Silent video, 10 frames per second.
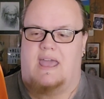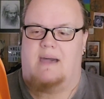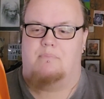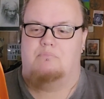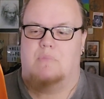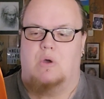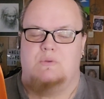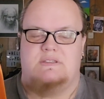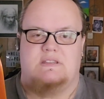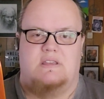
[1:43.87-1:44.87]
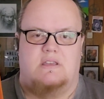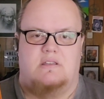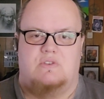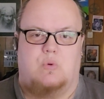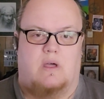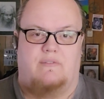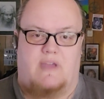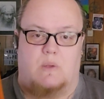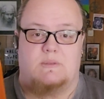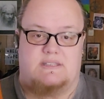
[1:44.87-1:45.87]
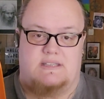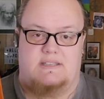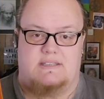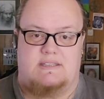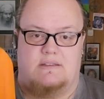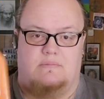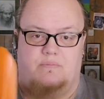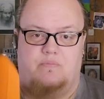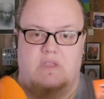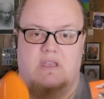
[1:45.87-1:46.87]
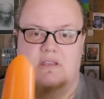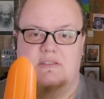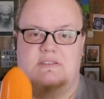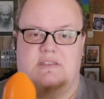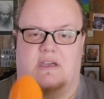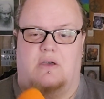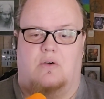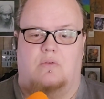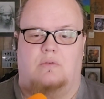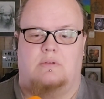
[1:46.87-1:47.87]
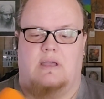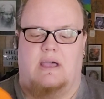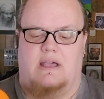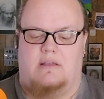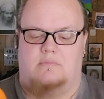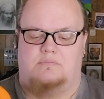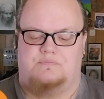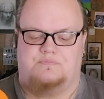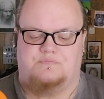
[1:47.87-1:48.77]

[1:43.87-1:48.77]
at most 12 ounces. So, I